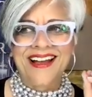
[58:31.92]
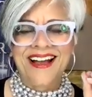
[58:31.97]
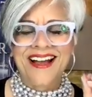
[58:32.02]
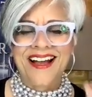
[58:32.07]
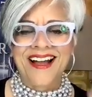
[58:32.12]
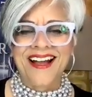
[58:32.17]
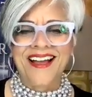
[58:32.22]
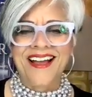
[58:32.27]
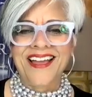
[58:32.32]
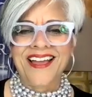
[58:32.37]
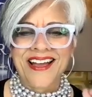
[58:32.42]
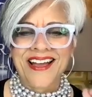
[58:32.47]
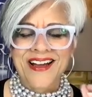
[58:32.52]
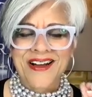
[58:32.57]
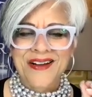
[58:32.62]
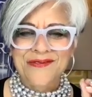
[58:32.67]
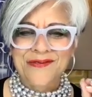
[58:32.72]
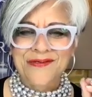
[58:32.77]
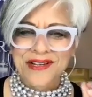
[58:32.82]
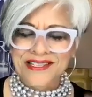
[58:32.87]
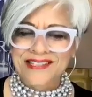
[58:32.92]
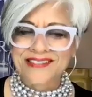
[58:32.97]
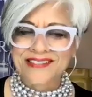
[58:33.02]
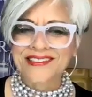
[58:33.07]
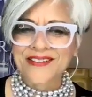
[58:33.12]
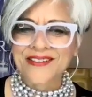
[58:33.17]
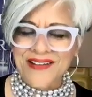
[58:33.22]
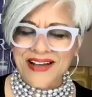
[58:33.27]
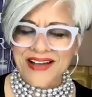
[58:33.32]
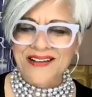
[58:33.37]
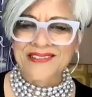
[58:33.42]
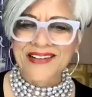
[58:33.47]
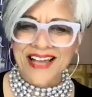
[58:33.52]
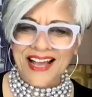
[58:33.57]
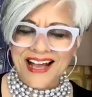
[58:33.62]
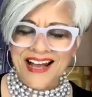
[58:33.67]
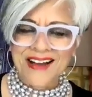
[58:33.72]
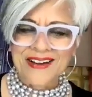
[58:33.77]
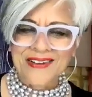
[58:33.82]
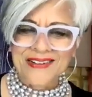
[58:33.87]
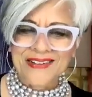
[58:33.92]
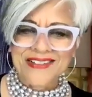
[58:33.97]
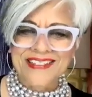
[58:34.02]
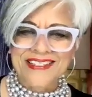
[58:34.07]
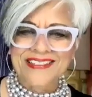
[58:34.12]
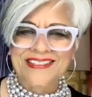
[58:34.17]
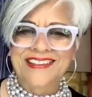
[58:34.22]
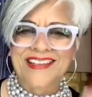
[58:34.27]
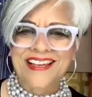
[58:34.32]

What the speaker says: I have recently found out